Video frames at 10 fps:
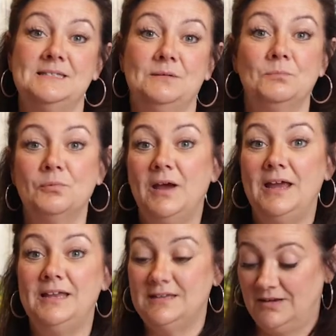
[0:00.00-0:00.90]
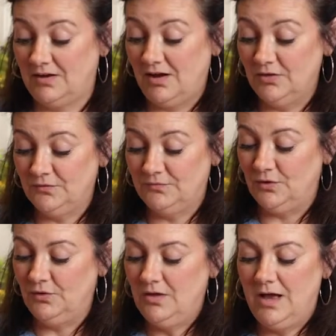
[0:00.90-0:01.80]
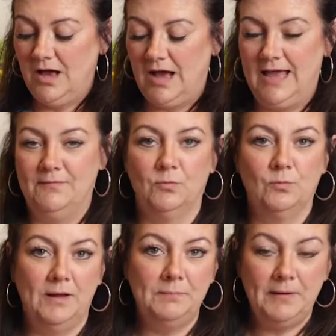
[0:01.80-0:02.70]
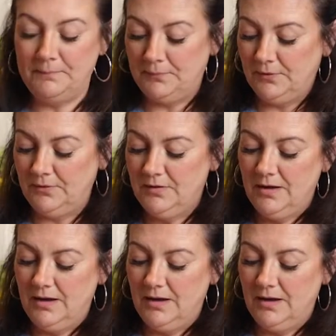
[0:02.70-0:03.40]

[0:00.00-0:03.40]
and bright and colorful. I have a red pepper.